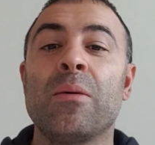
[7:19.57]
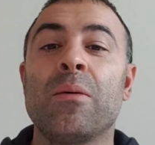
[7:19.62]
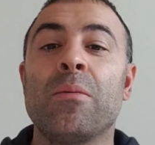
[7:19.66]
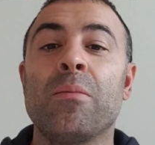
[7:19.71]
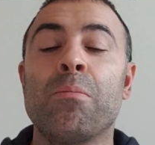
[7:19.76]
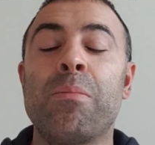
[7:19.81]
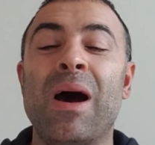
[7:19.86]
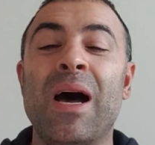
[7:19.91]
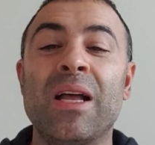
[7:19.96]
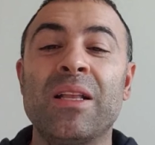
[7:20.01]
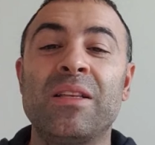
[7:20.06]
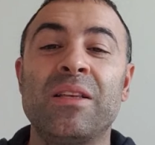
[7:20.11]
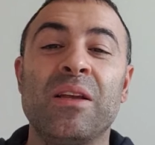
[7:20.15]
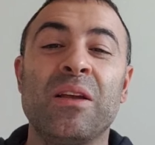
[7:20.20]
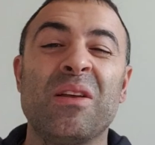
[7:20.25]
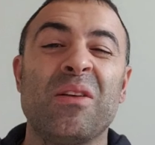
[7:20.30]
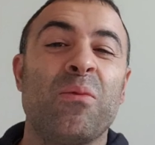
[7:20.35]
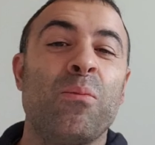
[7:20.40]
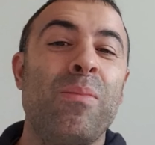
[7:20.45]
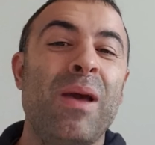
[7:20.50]
But
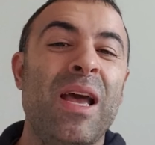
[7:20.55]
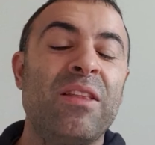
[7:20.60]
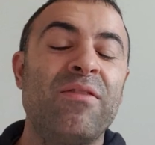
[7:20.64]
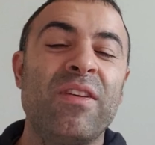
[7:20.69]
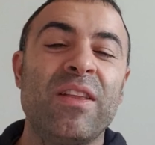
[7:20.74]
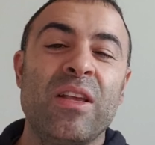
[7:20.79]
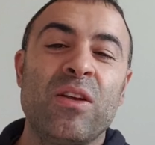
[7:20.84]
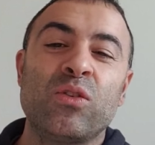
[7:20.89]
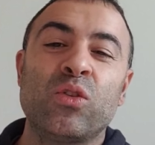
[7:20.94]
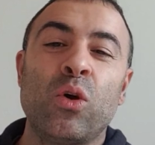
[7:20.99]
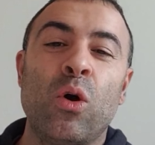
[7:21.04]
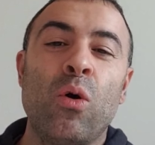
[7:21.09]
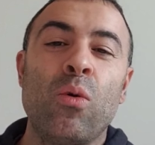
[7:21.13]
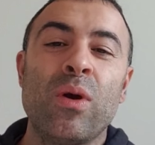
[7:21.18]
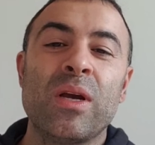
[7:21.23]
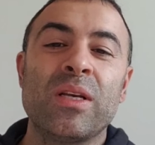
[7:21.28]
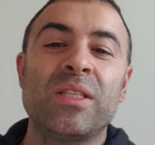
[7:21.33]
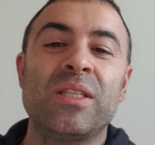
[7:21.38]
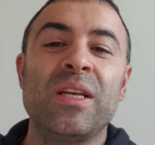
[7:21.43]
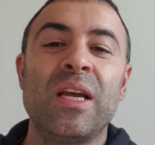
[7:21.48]
Medvedev is
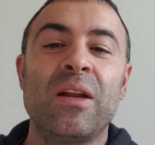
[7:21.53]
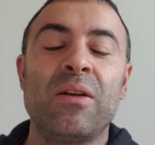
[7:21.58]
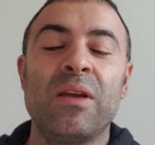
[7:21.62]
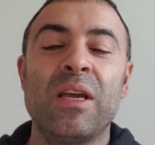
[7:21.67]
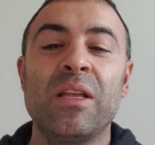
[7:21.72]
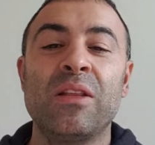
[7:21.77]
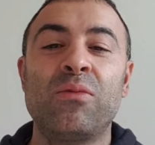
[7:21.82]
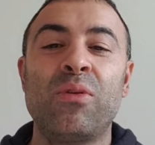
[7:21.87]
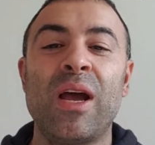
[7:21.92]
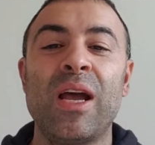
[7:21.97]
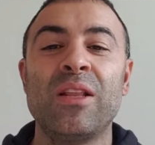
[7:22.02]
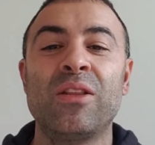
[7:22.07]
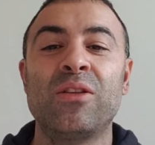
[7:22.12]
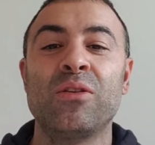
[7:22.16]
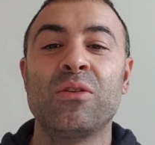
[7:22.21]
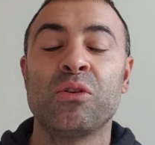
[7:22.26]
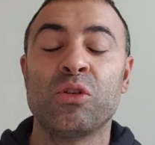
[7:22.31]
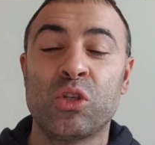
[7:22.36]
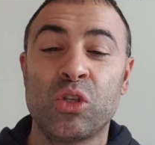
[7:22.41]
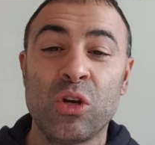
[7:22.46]
always there. He tried
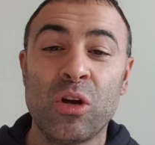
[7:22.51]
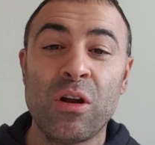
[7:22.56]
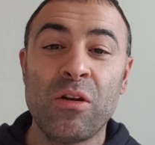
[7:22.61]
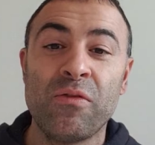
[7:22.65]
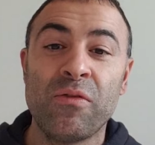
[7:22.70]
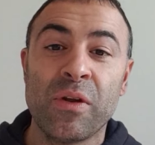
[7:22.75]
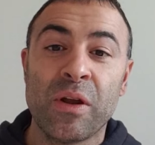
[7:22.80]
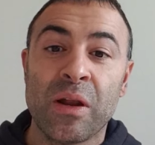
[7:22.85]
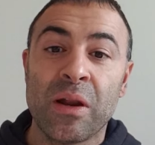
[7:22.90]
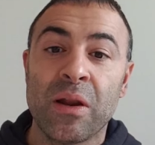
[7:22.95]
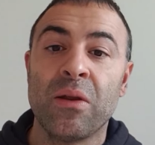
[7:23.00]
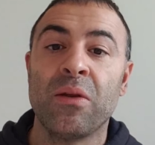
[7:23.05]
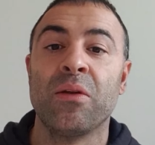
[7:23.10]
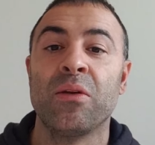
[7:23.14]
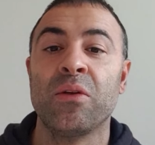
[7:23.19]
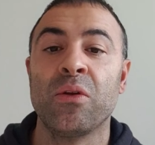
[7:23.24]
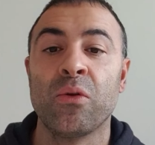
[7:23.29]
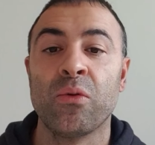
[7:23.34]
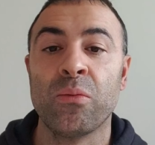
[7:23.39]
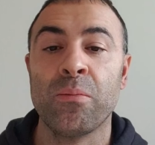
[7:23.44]
to serve
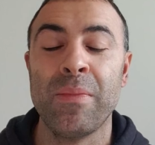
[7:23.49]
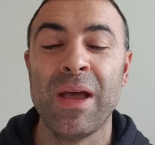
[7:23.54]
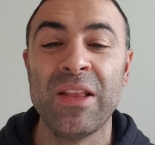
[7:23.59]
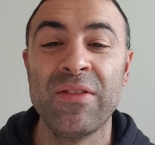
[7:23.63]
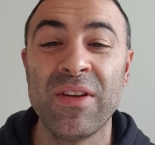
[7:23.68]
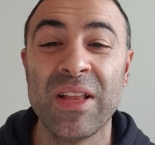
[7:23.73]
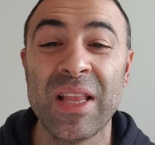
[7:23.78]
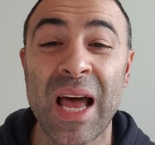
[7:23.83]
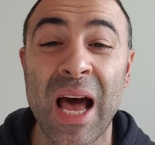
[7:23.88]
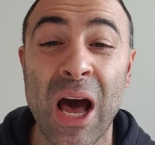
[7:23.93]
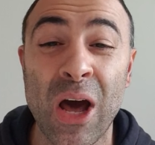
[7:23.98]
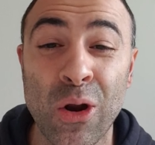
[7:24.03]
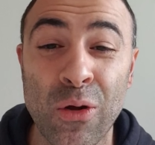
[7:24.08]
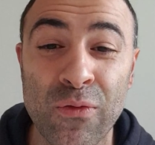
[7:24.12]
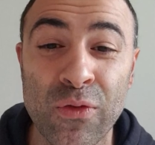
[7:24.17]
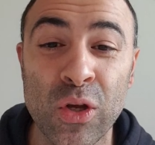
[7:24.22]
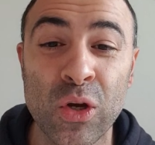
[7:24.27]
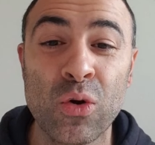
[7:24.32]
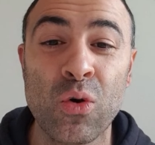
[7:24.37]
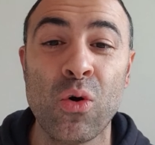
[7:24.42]
Medvedev out
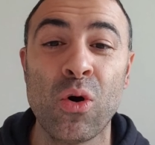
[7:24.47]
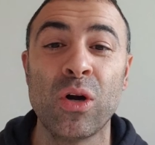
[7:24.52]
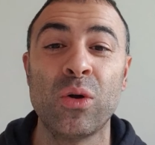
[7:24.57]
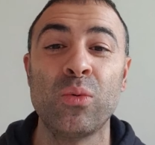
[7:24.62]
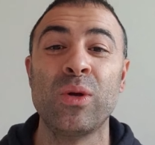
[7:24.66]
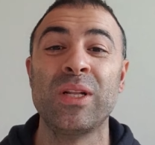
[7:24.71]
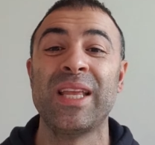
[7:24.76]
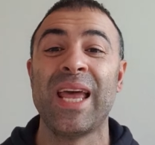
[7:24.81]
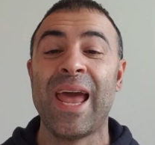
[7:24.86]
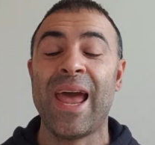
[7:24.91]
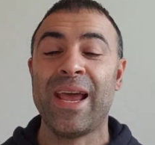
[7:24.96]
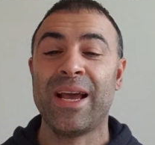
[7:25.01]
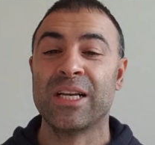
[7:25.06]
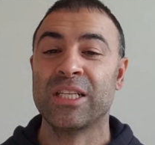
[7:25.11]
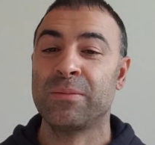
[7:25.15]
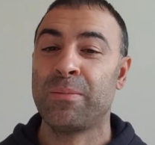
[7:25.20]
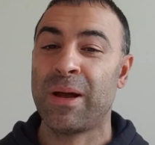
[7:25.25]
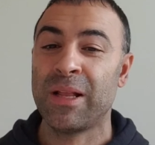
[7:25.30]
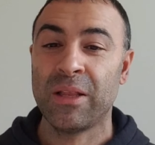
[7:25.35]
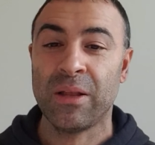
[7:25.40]
of the court with
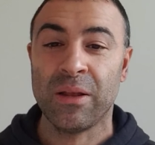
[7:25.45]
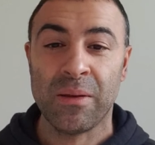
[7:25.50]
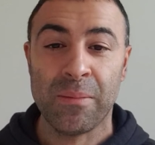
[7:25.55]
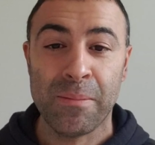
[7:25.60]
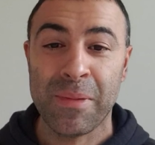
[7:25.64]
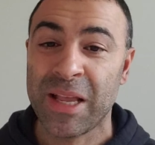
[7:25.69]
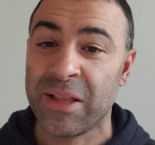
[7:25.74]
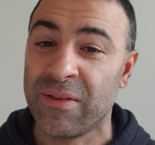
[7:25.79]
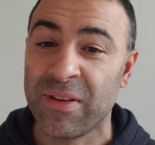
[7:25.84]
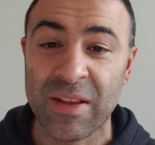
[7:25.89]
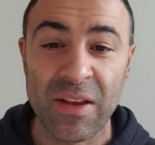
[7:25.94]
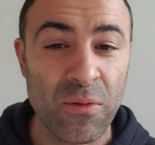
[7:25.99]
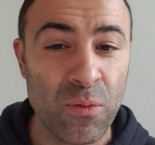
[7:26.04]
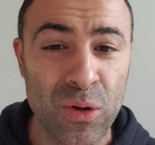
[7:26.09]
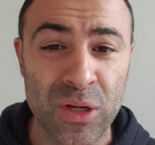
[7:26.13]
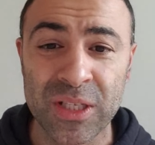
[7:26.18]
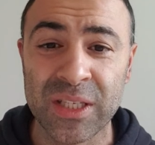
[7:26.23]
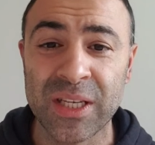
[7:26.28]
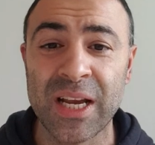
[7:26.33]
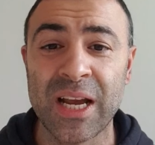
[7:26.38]
angles, but Medvedev
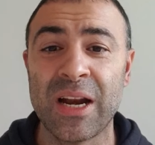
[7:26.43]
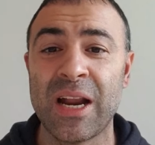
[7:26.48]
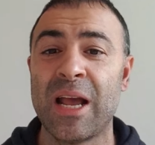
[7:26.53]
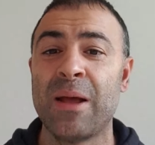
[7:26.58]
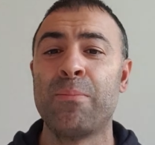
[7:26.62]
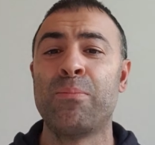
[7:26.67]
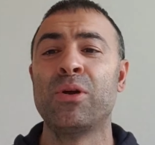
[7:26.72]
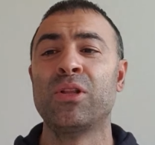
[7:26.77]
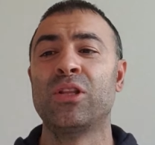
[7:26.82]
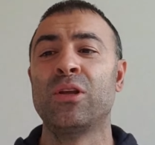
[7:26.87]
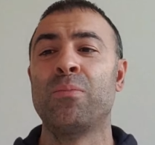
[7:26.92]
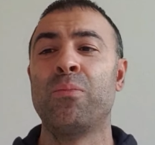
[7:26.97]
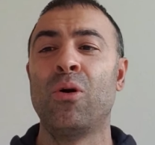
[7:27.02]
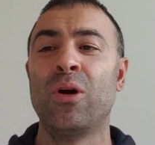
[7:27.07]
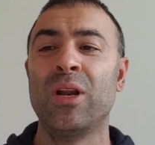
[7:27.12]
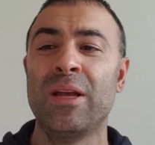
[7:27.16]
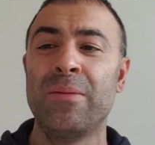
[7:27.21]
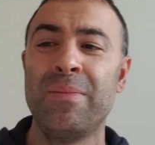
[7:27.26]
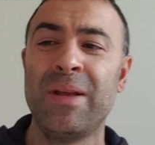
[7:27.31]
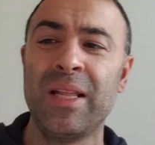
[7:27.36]
was there and put the
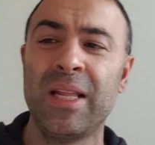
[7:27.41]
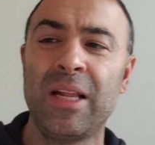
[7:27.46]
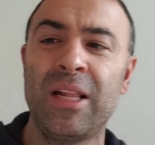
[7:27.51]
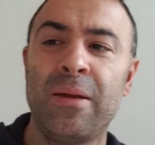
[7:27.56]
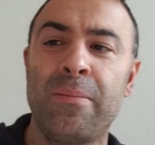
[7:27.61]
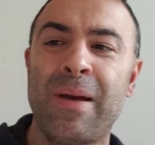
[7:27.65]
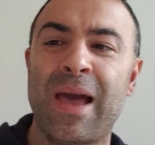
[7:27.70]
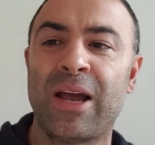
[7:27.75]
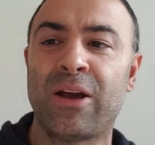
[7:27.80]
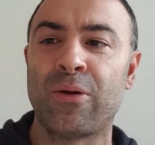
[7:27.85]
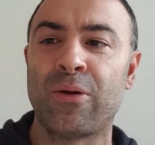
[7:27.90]
ball immediately back